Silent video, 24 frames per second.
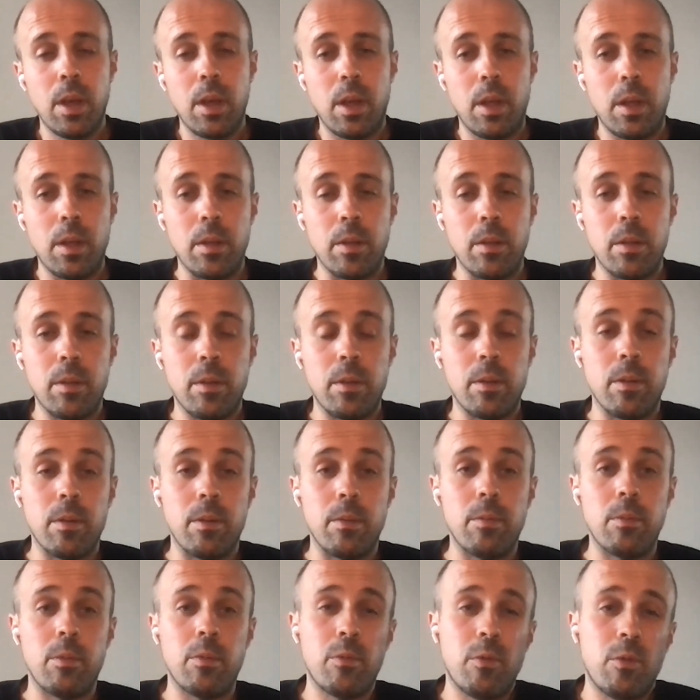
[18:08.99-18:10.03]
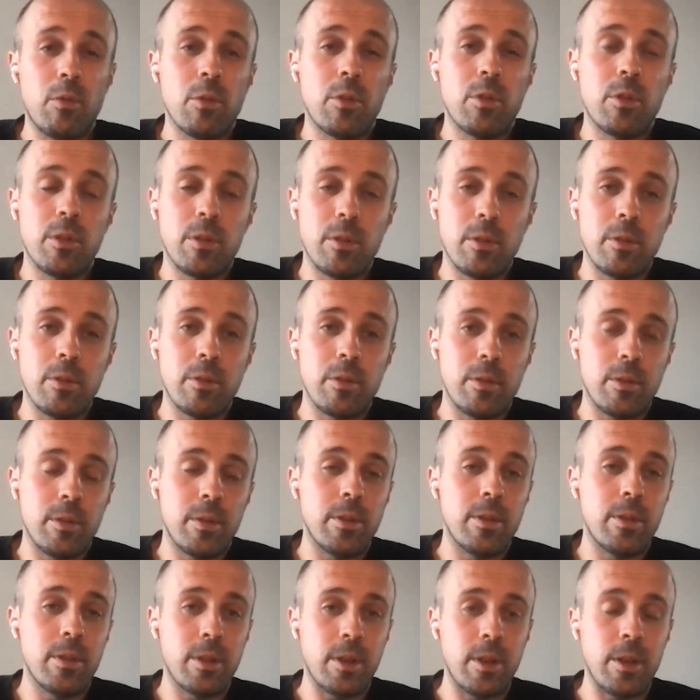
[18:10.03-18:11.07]
and of course
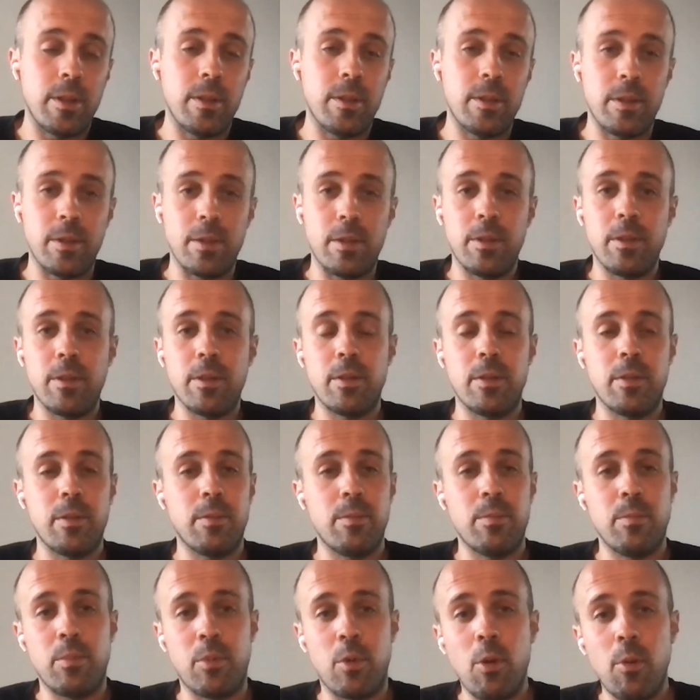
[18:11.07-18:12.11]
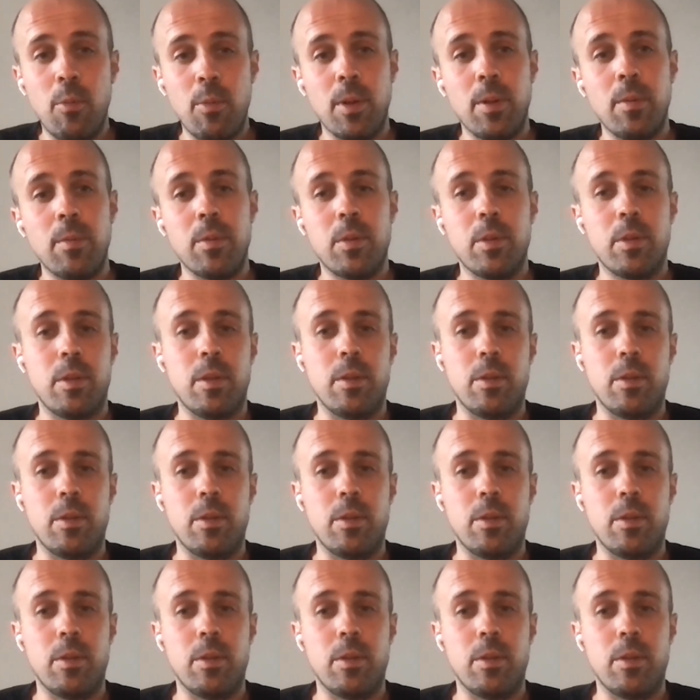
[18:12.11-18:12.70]
it has its problems.